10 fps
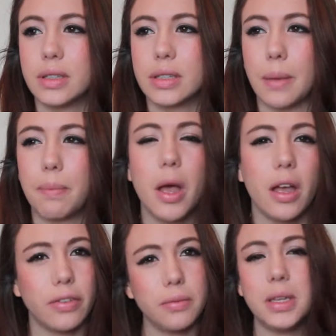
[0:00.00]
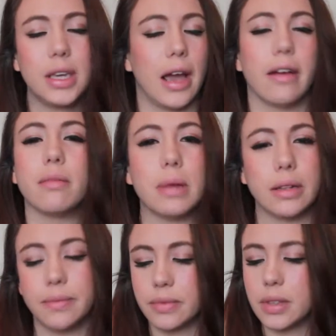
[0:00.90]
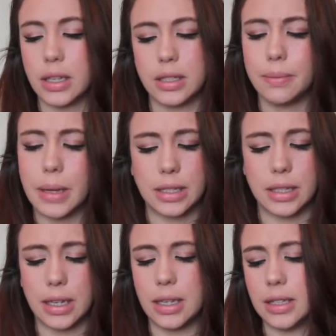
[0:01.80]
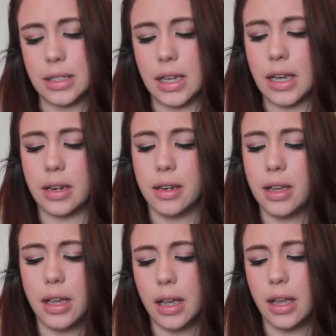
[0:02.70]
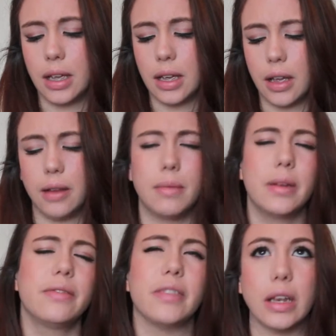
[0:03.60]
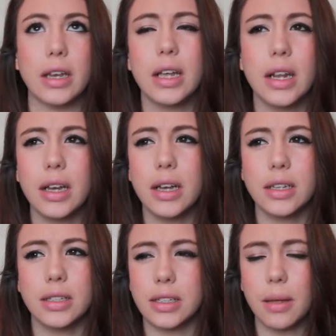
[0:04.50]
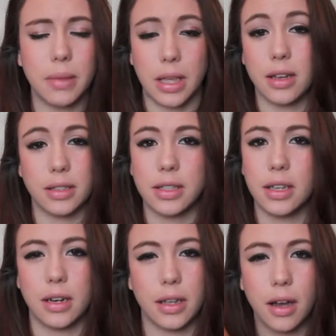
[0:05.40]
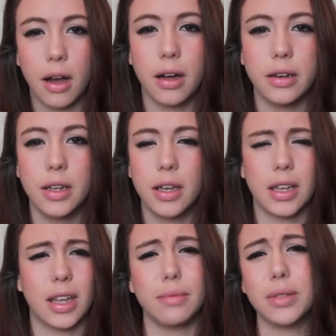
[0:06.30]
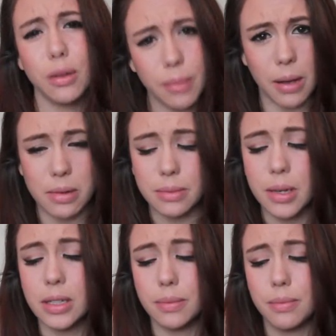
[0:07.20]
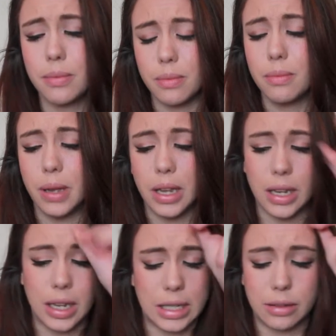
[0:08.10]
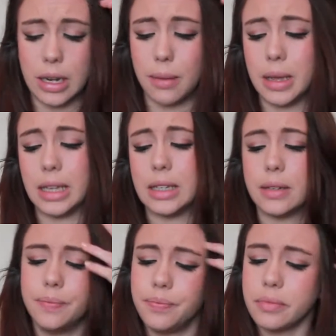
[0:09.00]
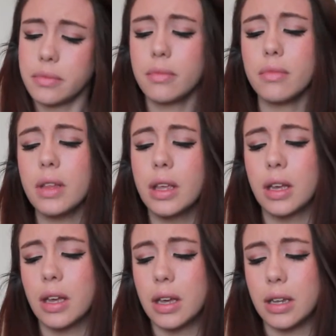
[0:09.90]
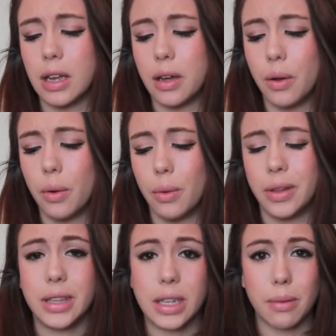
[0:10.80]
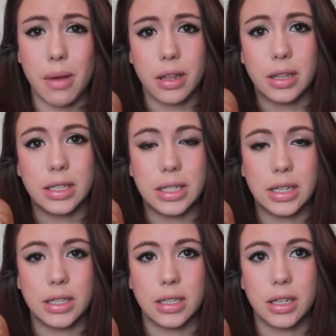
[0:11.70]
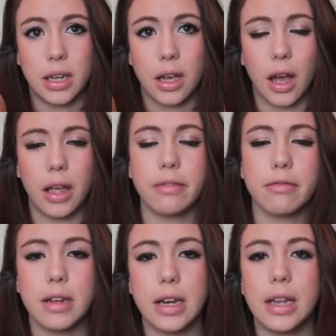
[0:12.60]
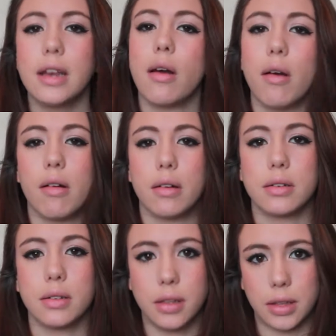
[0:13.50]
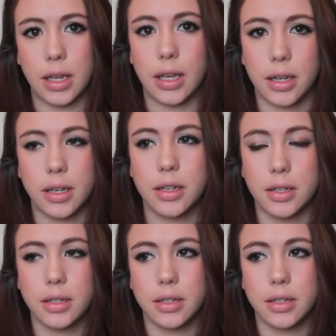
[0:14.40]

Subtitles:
it's like perfumey caramel. That's the best I can say it. And a bit of vanilla and something else in that I can't. I'm so bad with smells, but it's really amazing. Now, one thing about this is I have really long, thick,